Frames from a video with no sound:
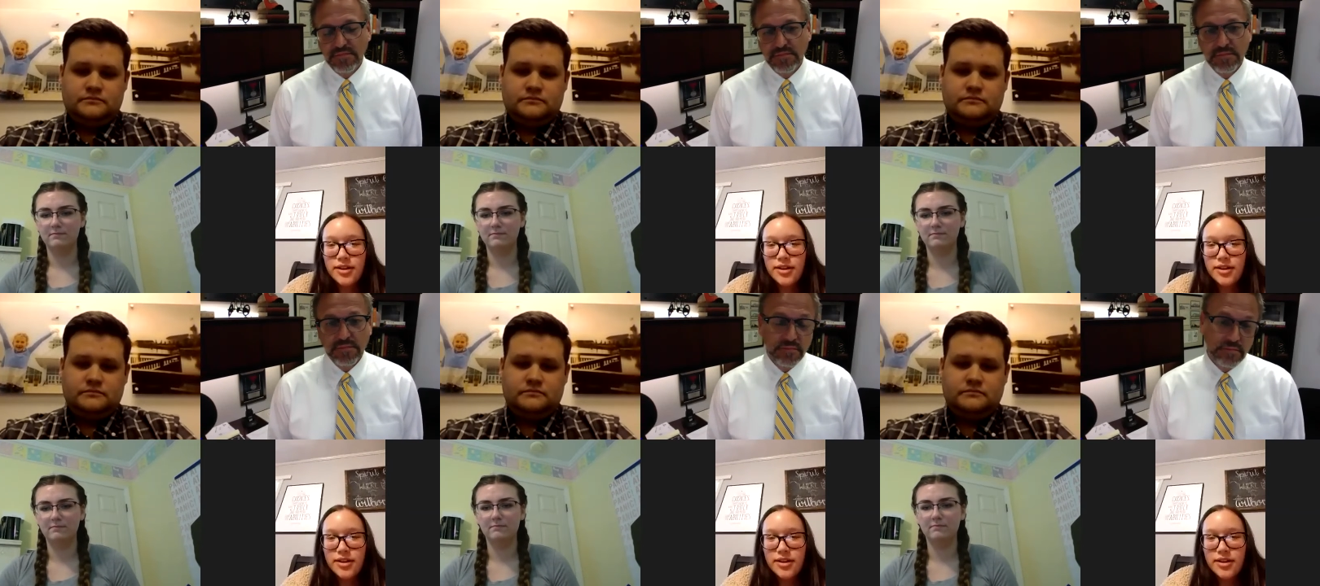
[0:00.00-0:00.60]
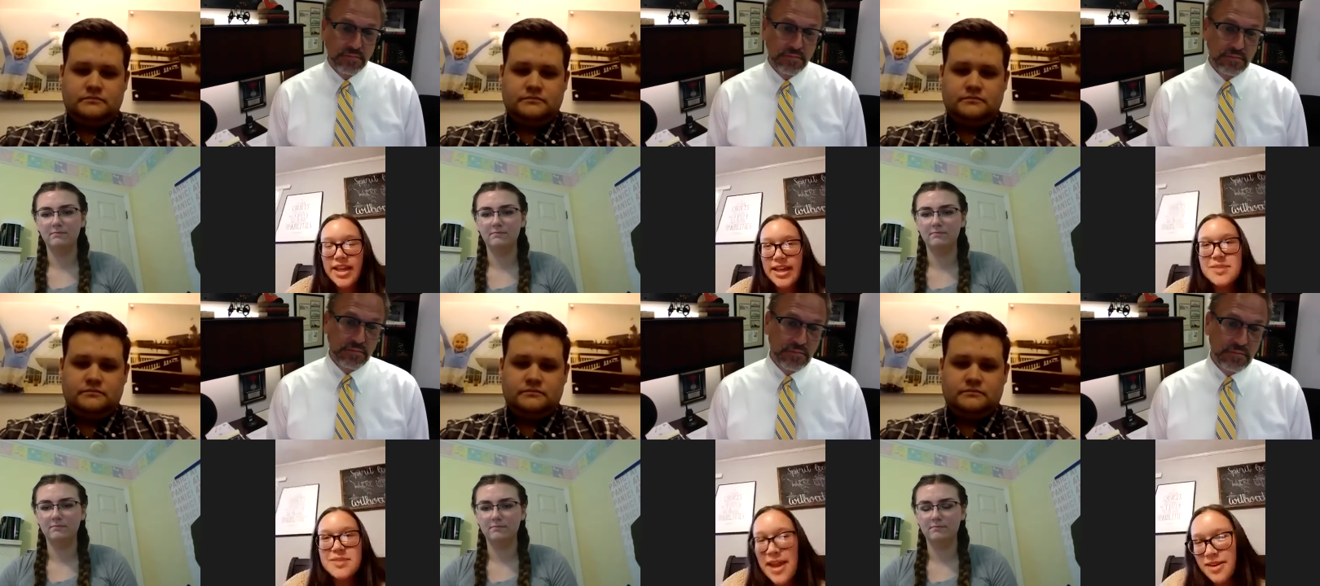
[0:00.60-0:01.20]
Speaker 1: um,
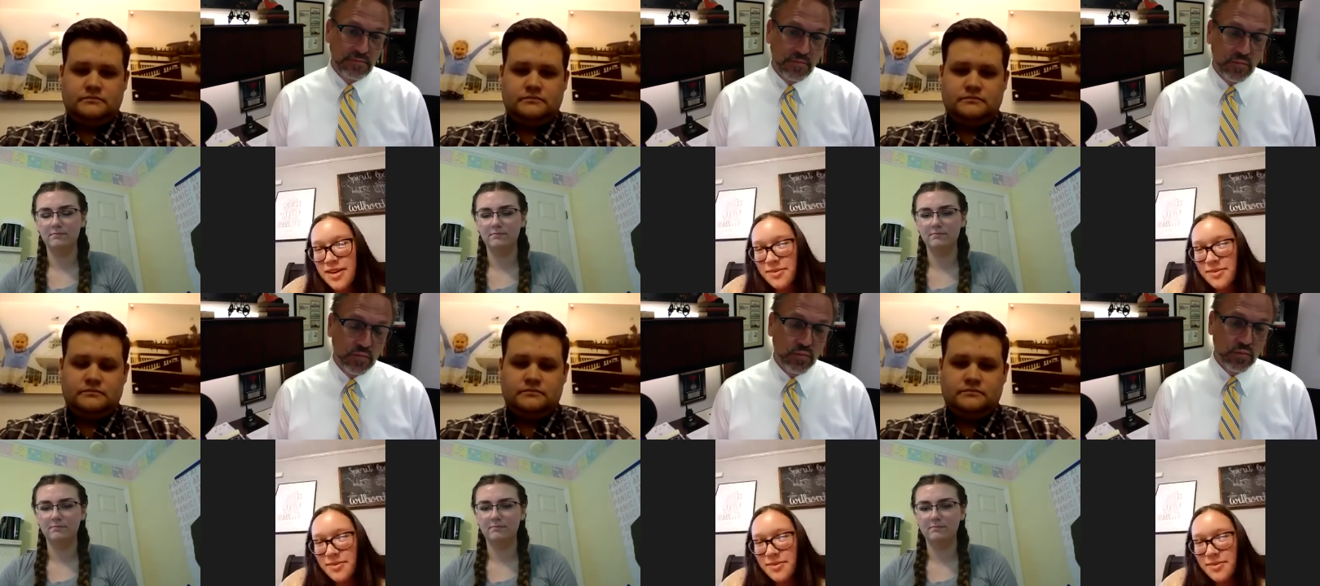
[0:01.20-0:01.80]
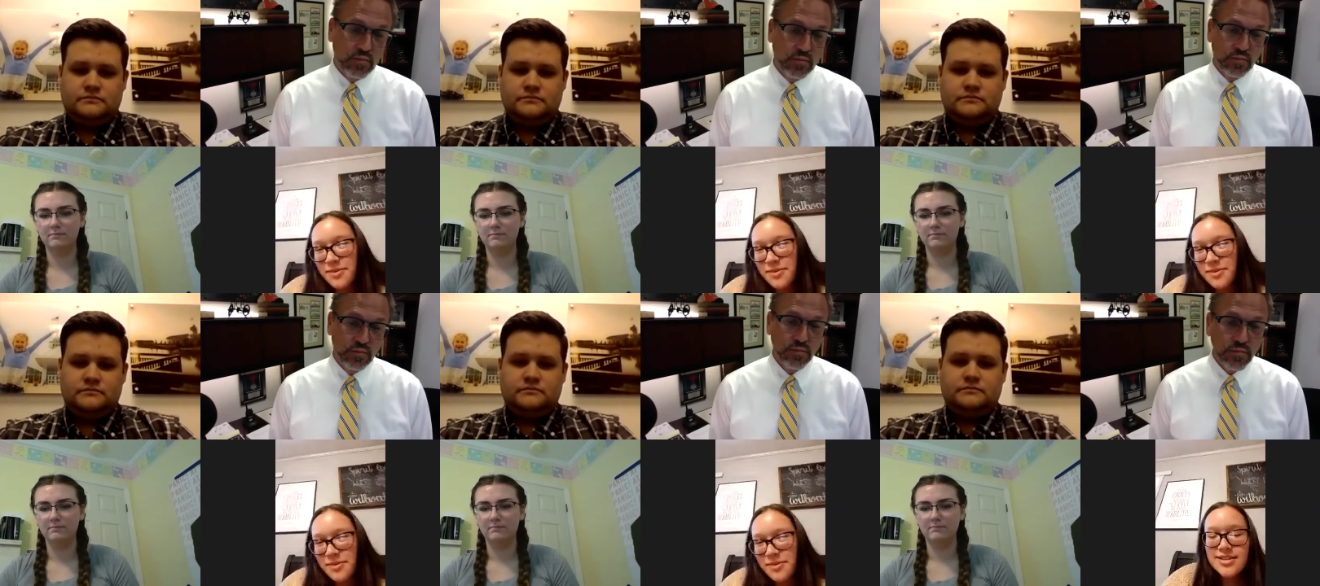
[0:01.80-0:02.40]
expand my group of
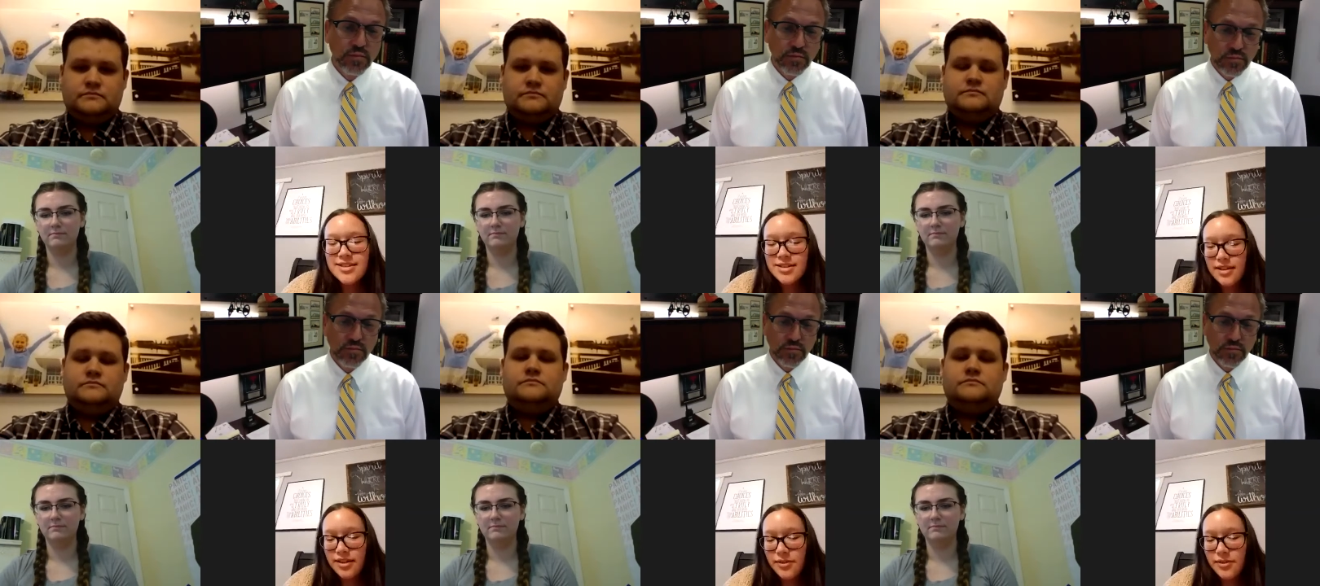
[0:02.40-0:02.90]
friends.